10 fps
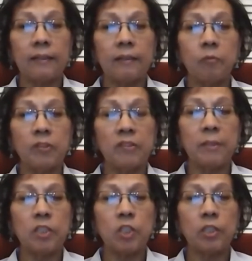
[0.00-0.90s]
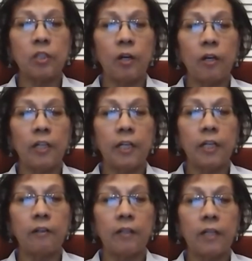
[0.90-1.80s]
was mentioned
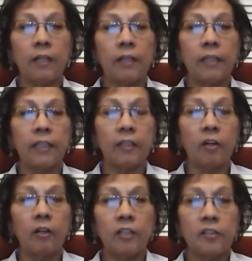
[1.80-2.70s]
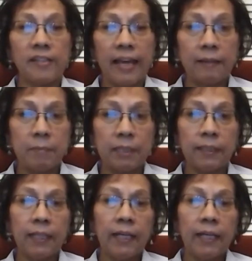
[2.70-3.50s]
earlier in an earlier segment,